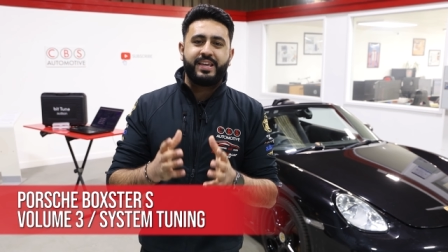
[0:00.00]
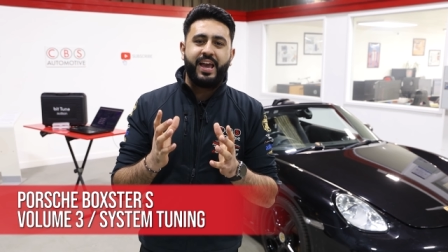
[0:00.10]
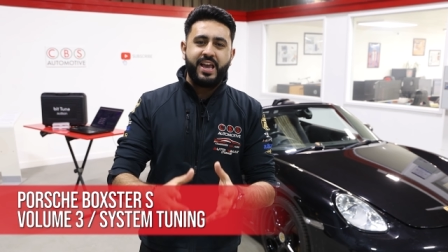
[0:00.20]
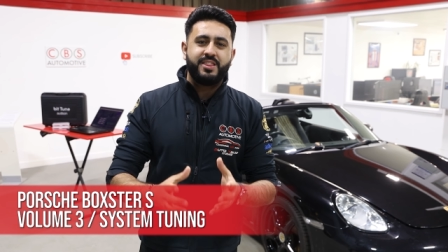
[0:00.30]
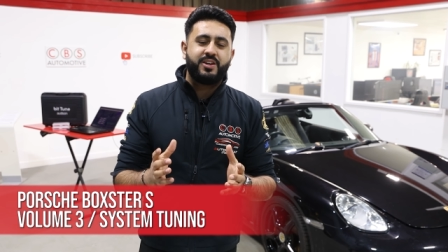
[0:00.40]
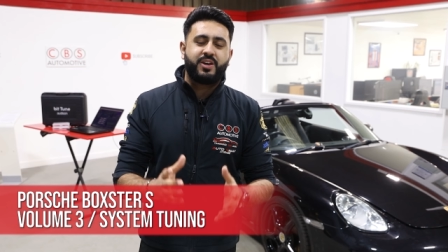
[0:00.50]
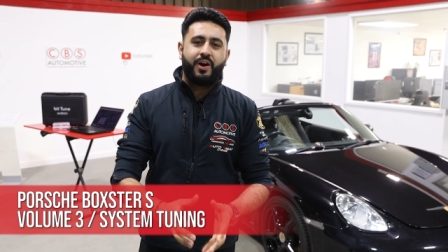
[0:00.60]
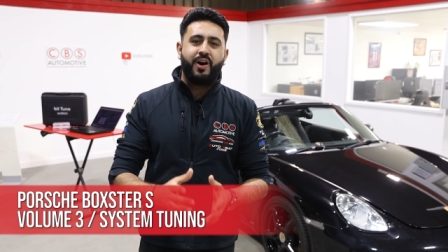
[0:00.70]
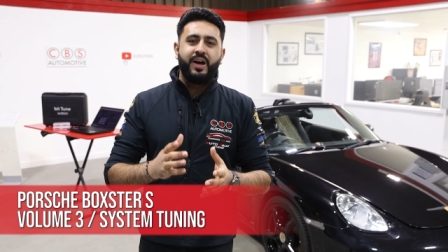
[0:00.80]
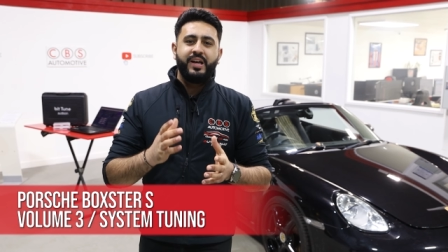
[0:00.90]
getting the
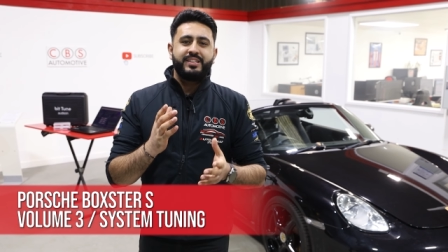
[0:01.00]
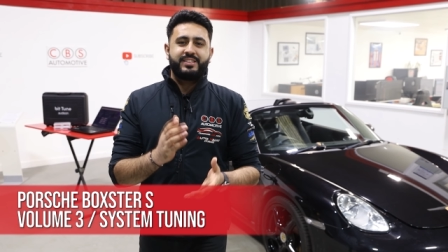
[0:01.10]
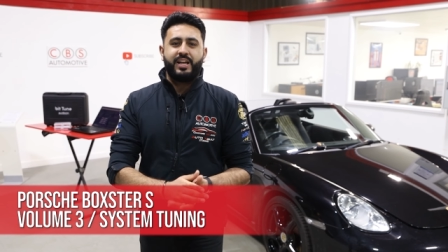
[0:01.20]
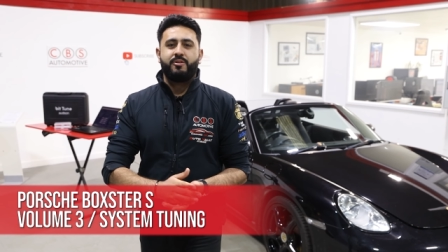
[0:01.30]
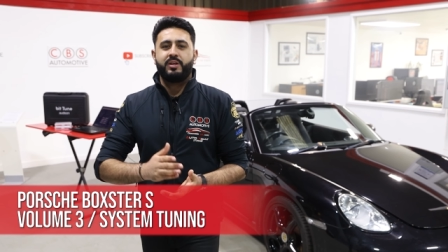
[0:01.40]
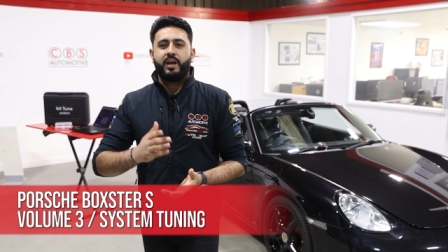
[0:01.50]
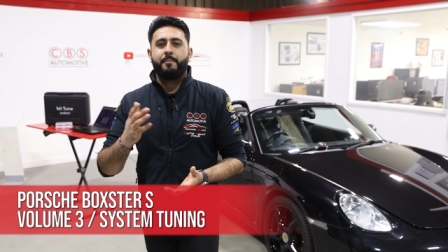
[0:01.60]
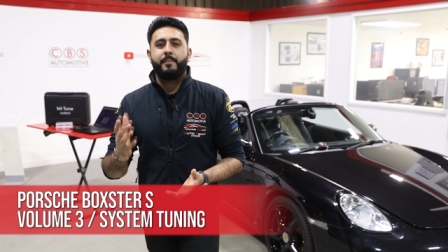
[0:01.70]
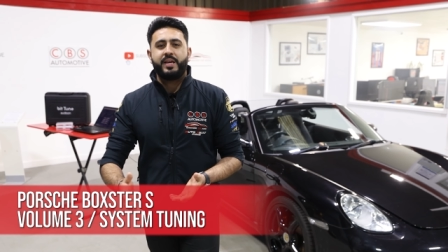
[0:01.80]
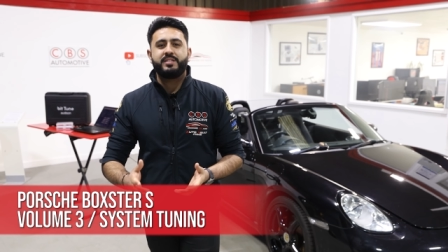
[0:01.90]
car sounding
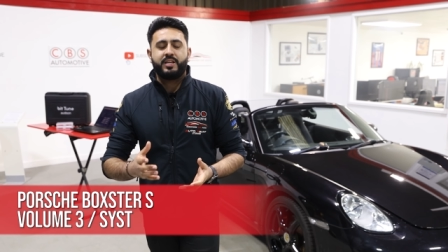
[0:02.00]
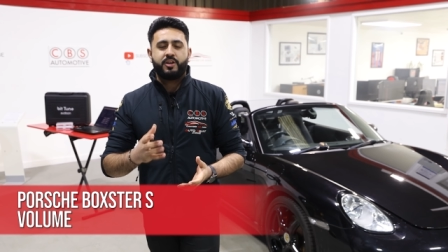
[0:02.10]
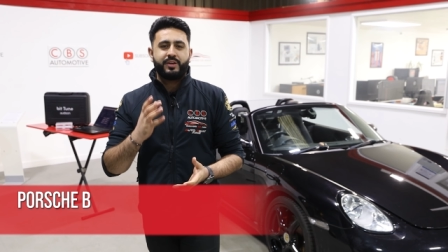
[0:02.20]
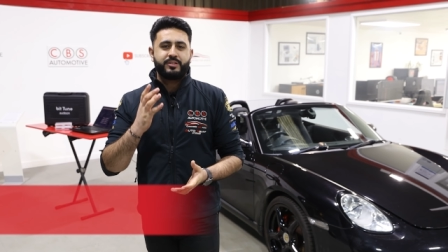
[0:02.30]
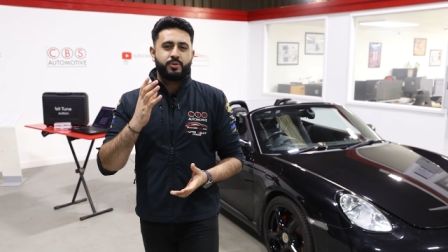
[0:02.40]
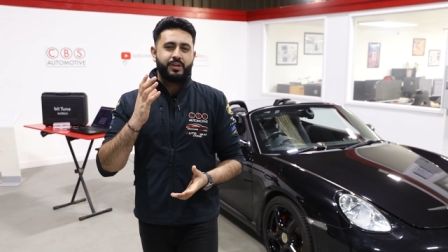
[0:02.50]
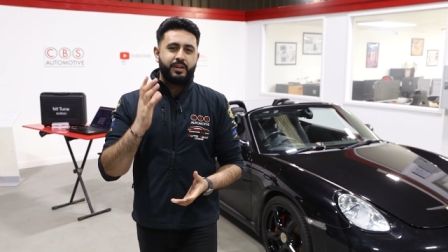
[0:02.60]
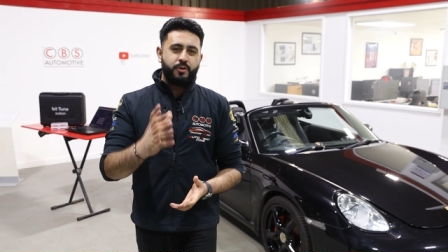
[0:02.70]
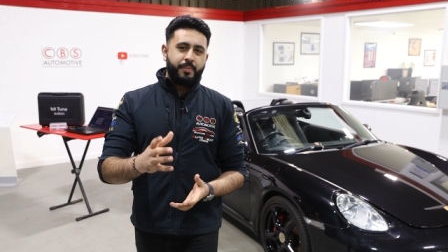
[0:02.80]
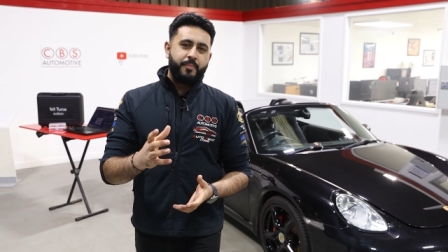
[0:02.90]
amazing, going into a
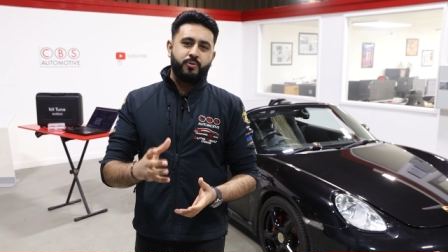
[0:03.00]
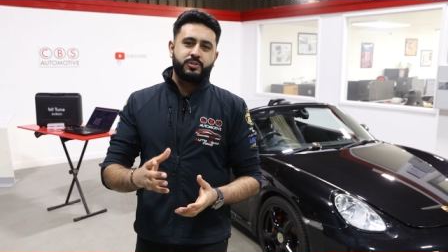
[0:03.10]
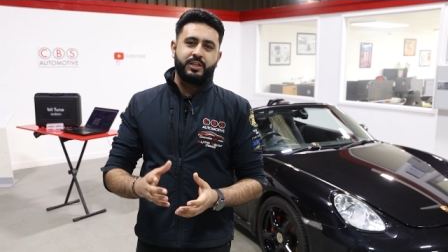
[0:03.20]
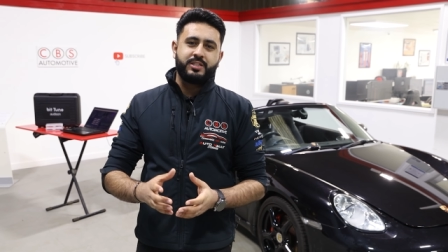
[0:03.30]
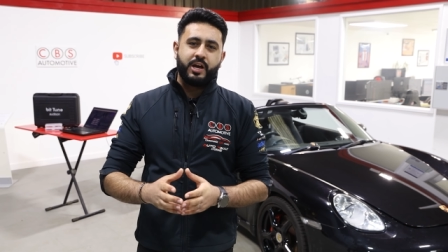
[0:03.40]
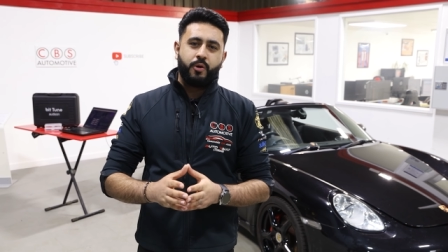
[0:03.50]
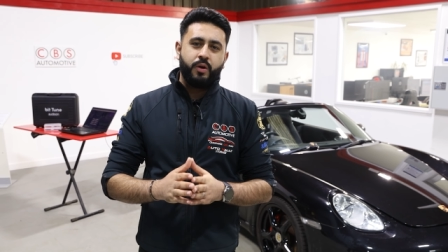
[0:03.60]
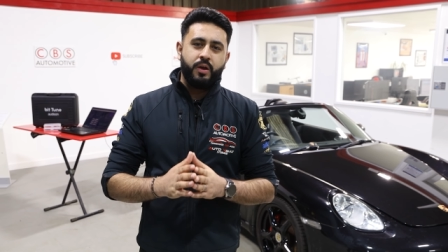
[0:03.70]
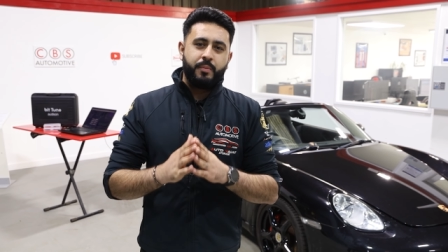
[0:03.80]
little bit more detail